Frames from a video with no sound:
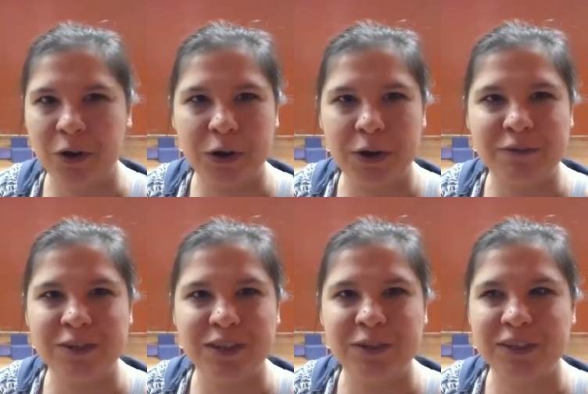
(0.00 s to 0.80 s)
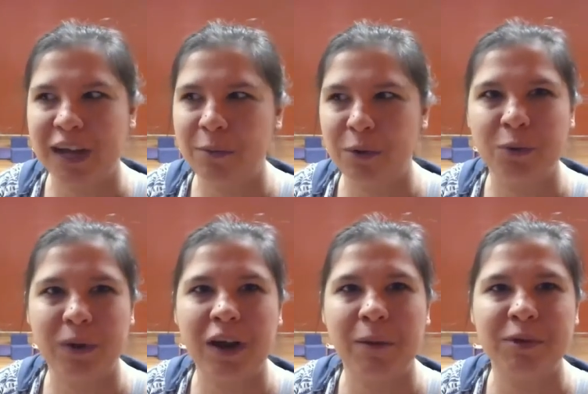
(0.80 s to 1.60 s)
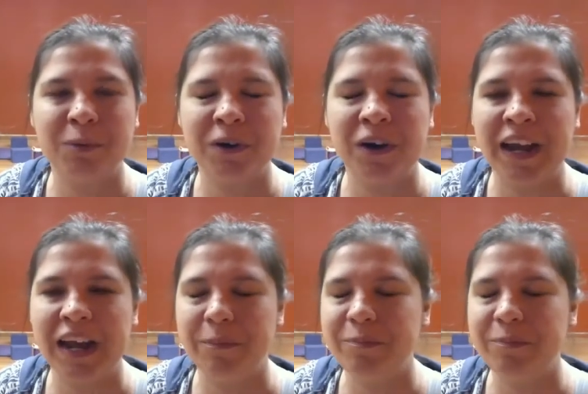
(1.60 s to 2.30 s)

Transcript: all you have to do is come to where I am."